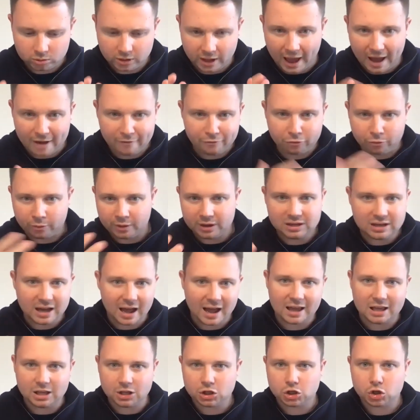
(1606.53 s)

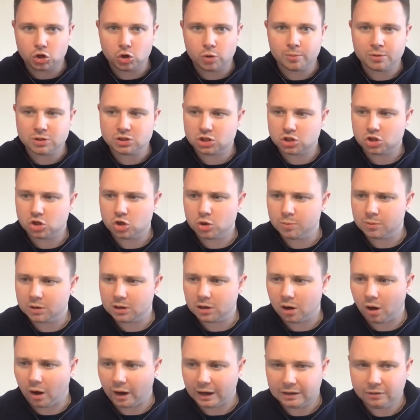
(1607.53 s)
everyday human to human
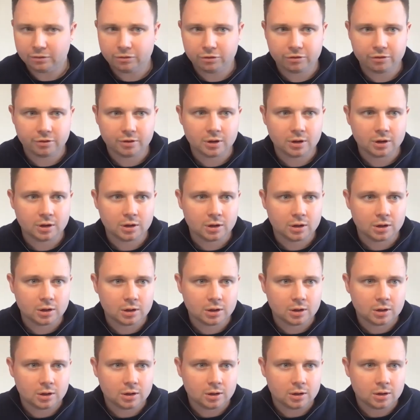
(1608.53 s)
life,
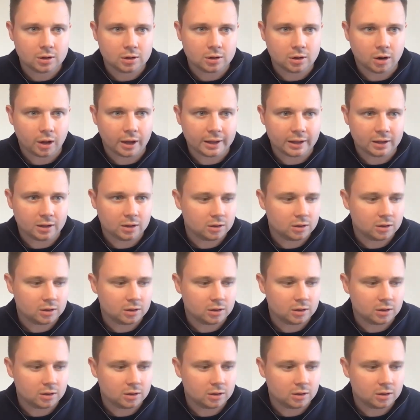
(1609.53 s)
like